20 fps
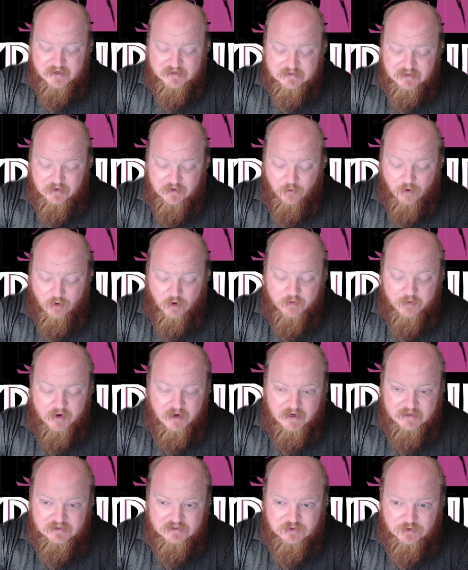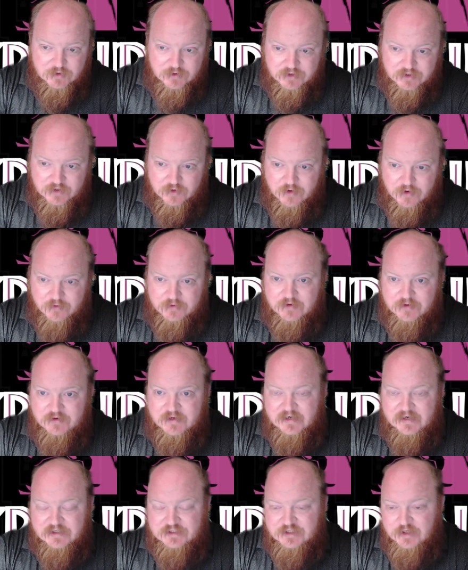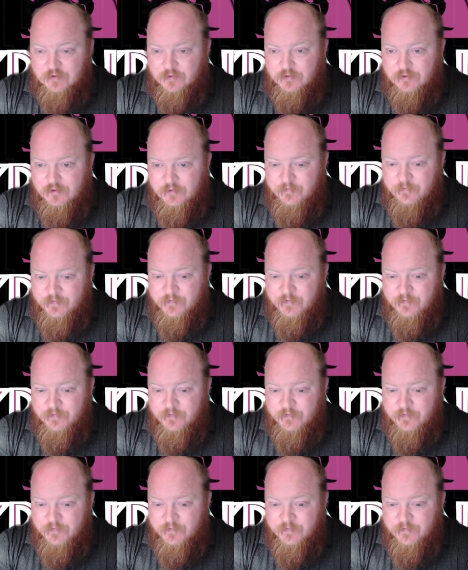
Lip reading: is the Hormagaunts, who can do it with your datasheet roll.